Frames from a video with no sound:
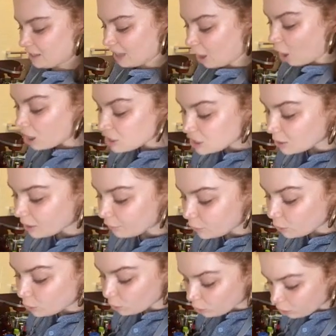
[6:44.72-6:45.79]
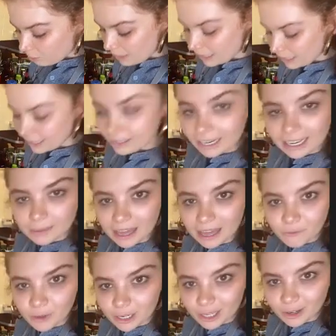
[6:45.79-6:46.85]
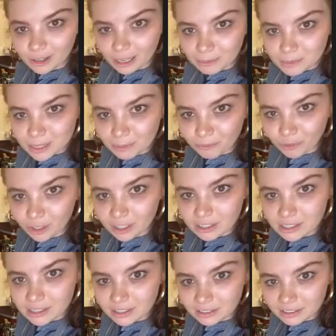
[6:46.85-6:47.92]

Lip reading: Also, if you Google my name, that video comes up first.